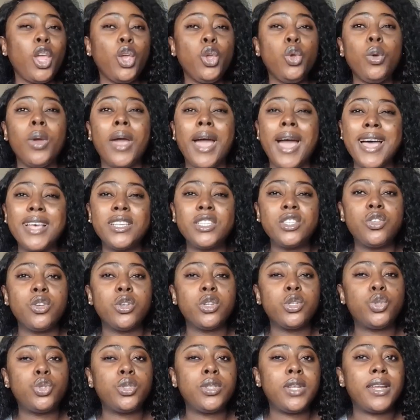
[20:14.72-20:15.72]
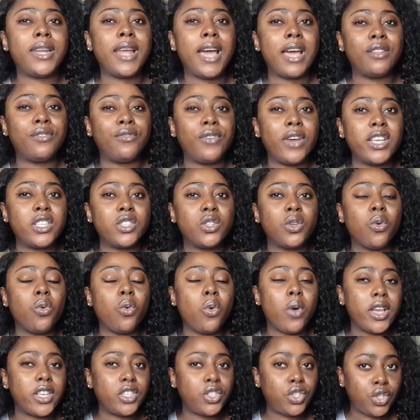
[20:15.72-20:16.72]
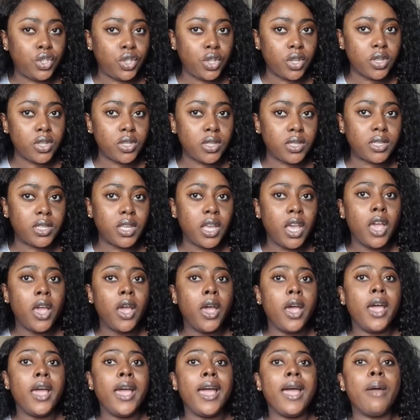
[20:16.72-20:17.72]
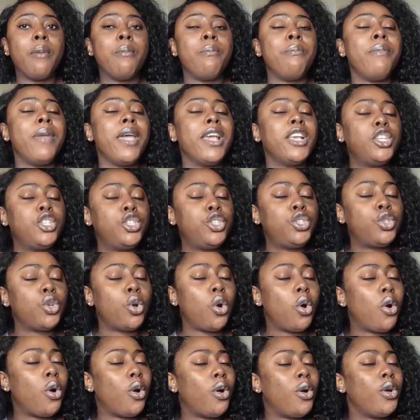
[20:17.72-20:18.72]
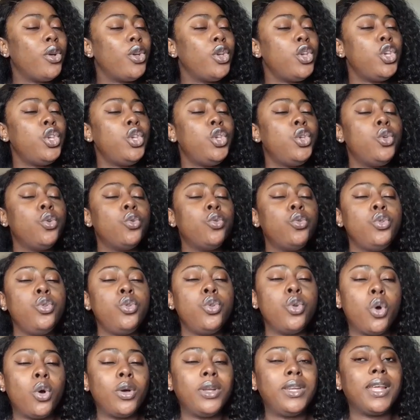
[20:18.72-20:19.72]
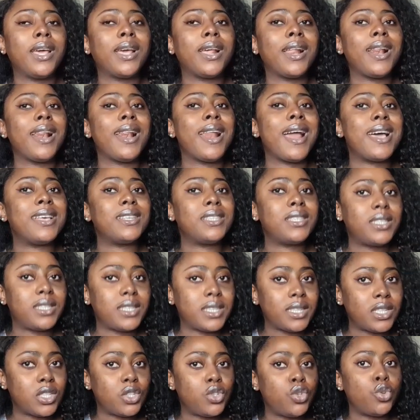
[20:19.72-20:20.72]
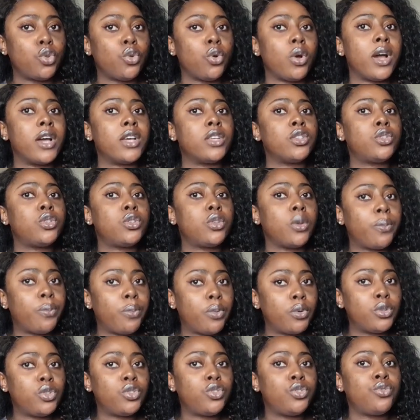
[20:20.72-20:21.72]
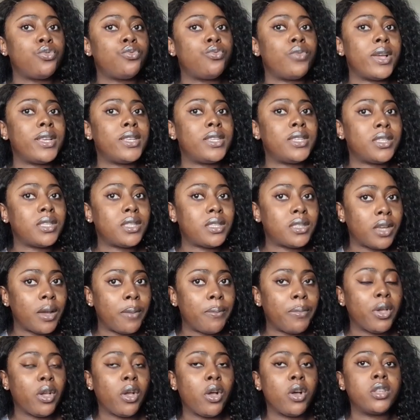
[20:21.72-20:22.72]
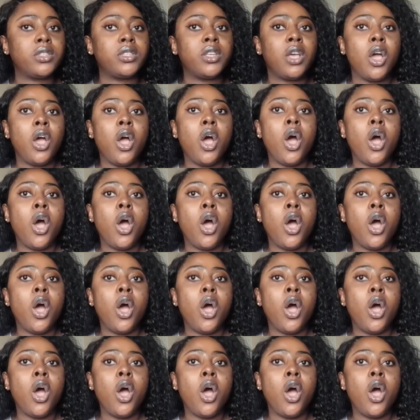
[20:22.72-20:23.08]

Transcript: you ask your student advisor questions. Make sure you know the classes you are supposed to register, because